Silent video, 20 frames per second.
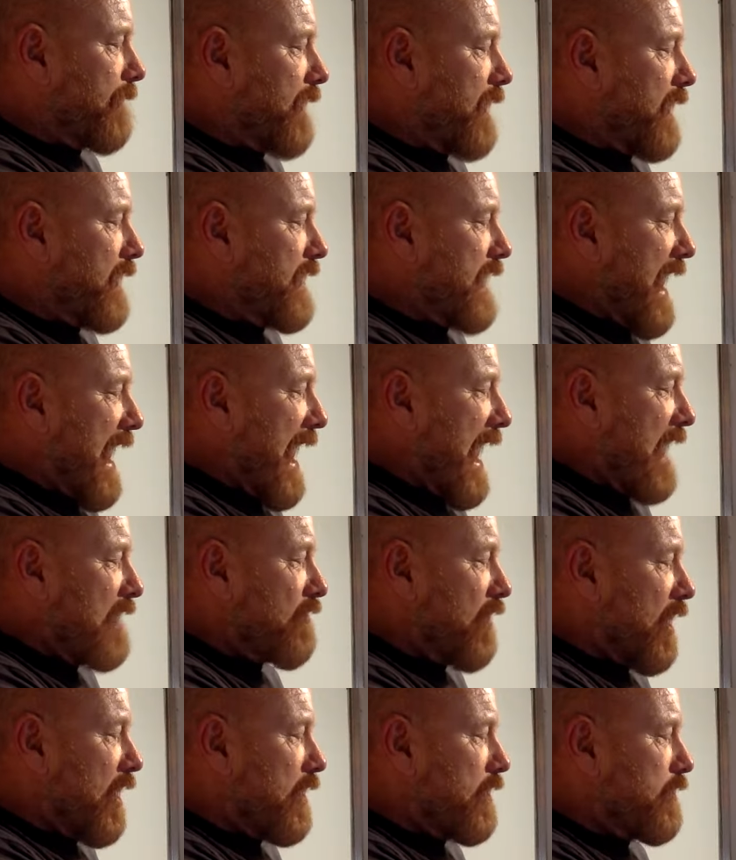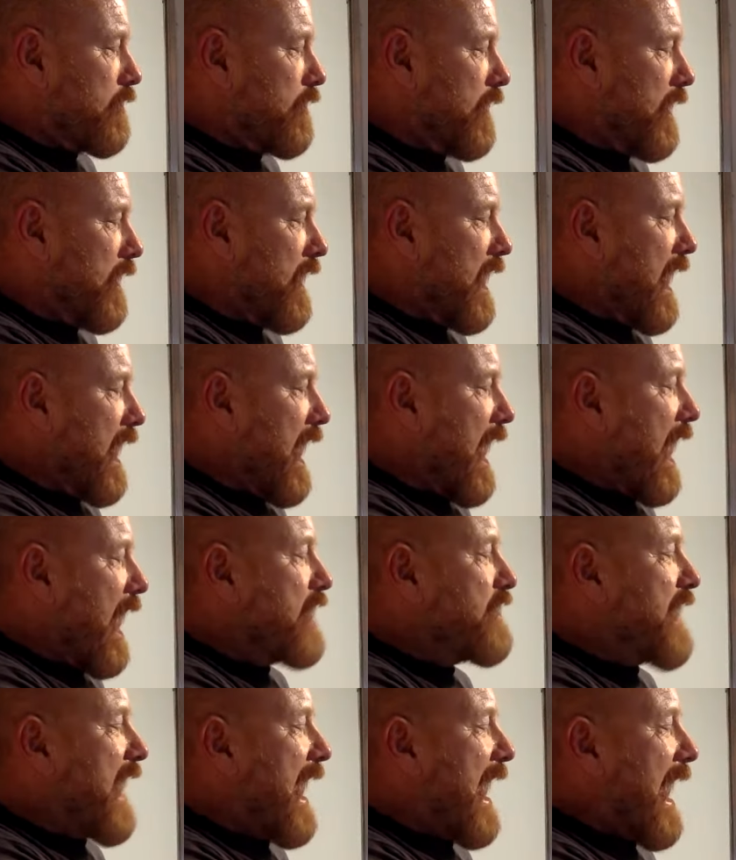an arrow,
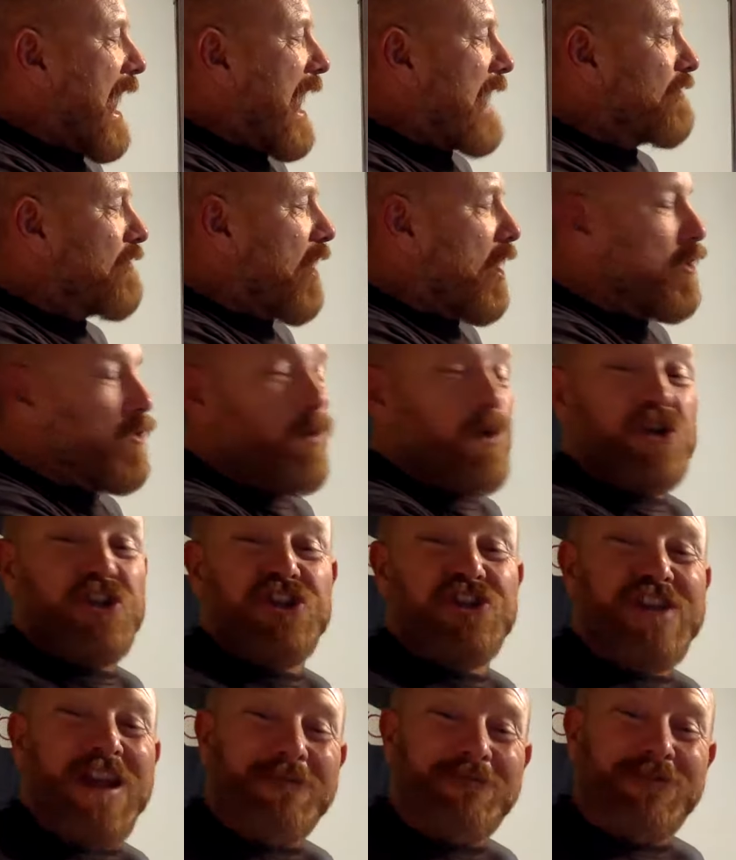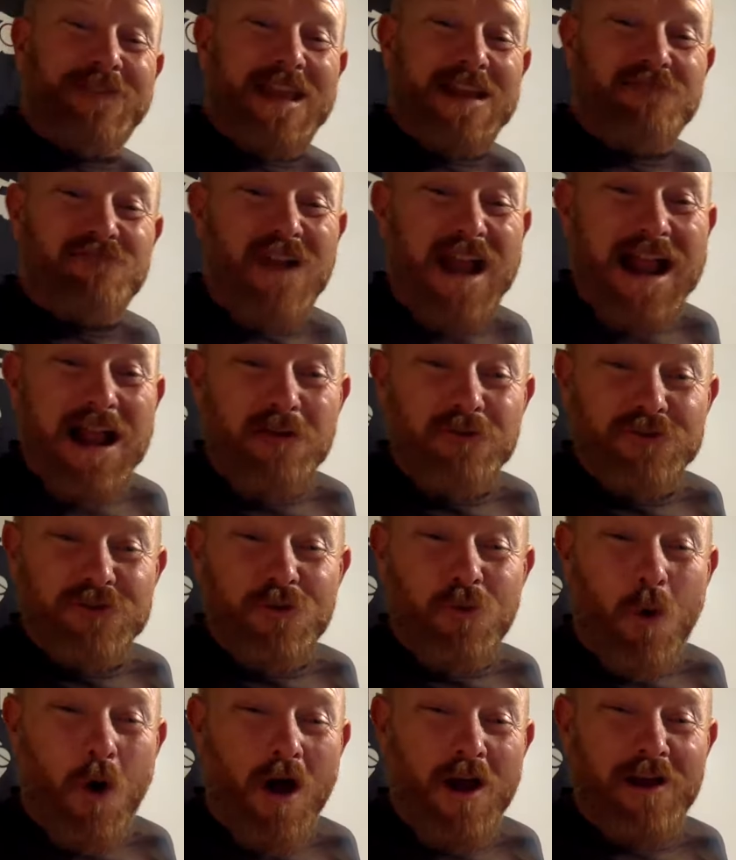and that arrow was shifting round
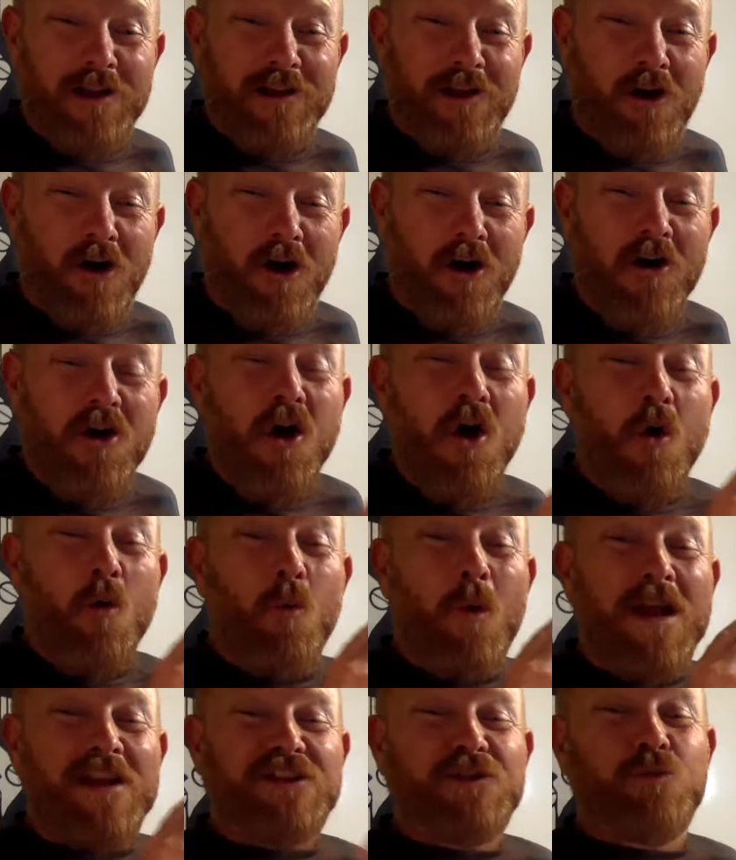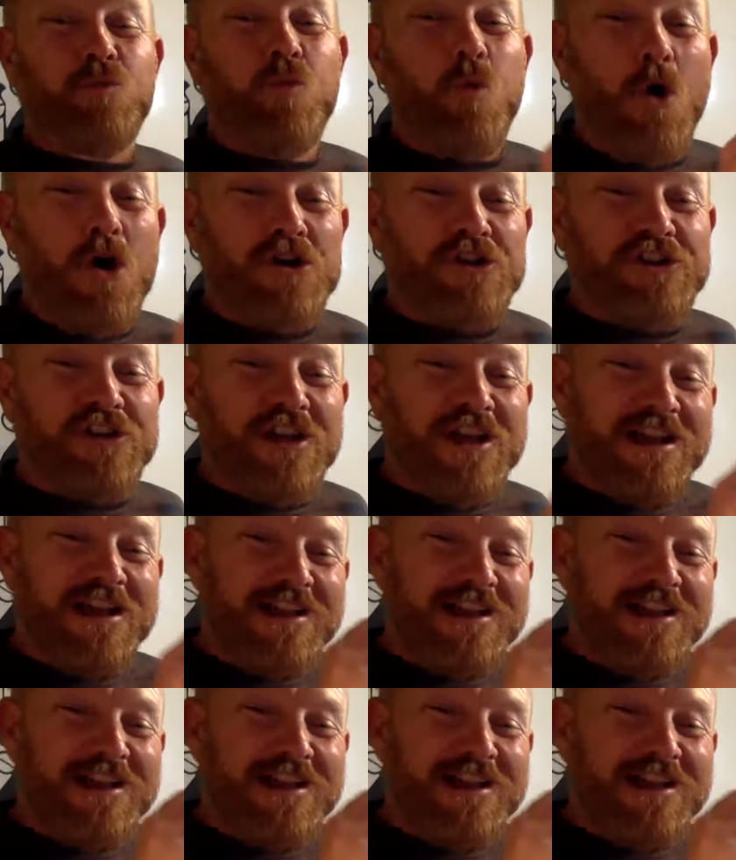quite a lot, which would